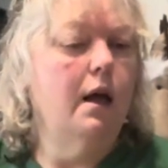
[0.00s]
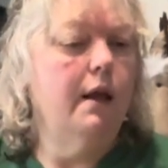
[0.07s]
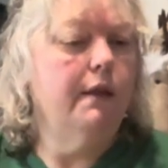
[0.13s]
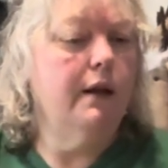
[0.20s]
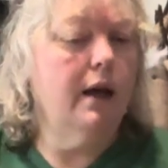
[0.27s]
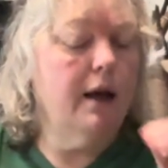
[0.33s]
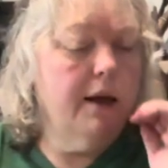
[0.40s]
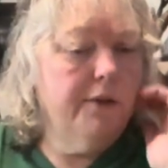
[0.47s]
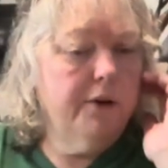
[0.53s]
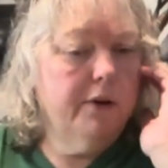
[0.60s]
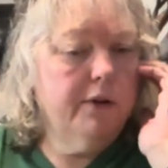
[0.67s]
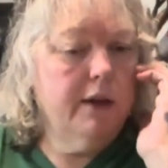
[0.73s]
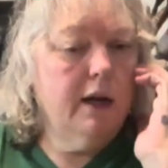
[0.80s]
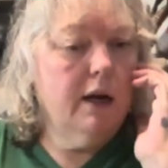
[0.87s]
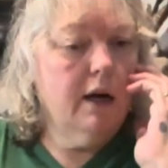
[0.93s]
The other
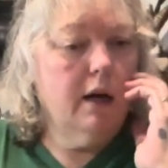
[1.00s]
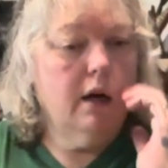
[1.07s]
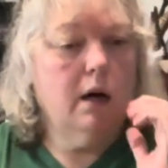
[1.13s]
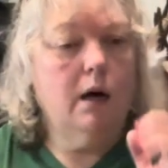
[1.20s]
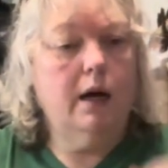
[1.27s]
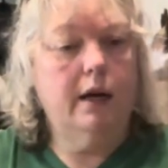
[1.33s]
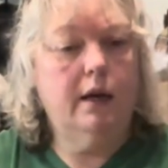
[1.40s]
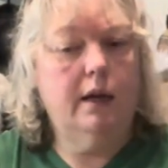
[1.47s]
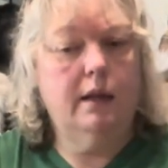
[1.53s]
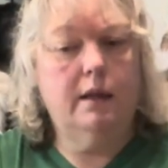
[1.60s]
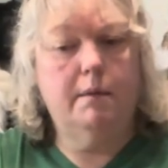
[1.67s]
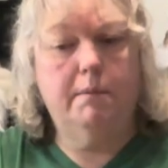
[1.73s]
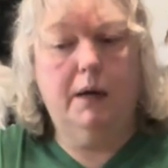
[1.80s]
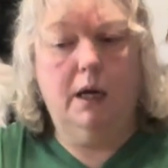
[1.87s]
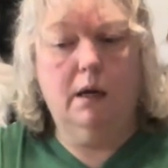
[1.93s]
thing I got in the
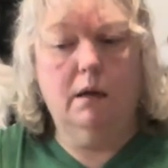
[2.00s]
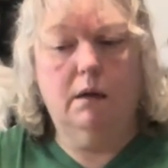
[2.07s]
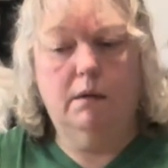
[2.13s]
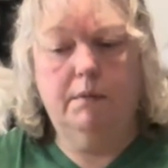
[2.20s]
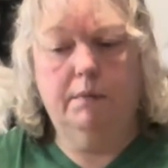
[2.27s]
mail